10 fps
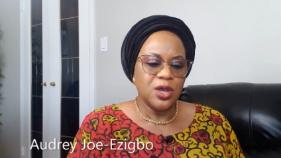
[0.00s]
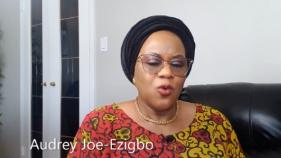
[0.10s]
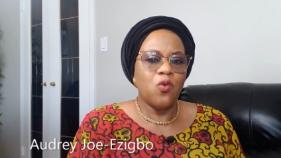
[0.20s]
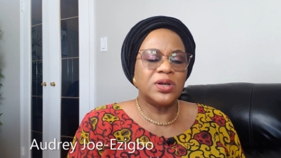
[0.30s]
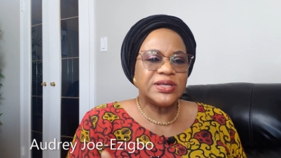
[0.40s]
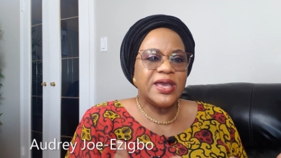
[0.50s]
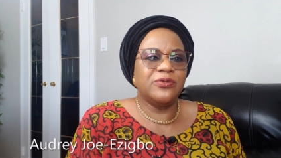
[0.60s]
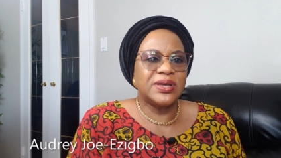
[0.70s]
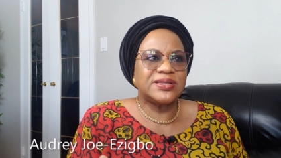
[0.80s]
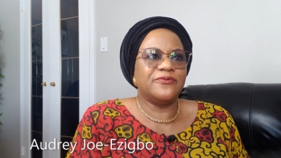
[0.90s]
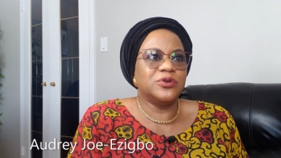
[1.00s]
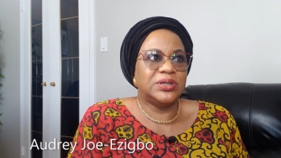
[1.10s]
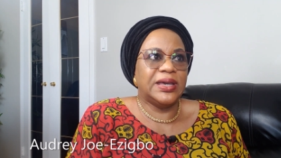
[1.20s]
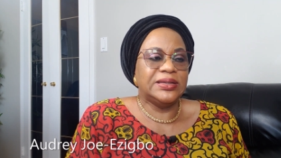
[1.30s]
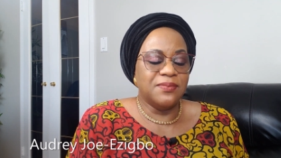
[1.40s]
What areas have you
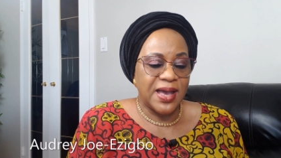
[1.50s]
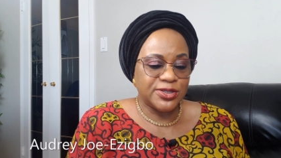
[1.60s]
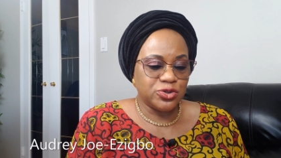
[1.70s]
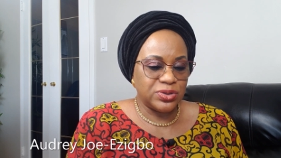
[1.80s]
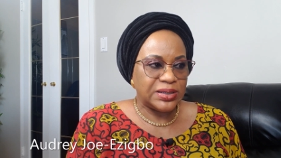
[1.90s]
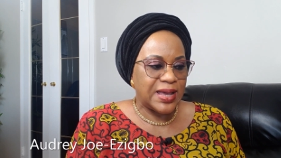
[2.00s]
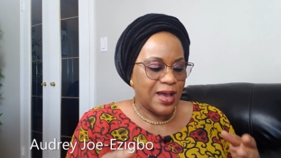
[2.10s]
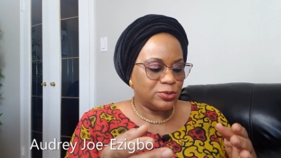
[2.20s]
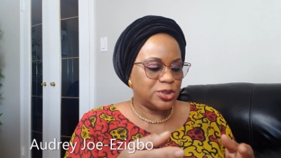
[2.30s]
gained mastery and how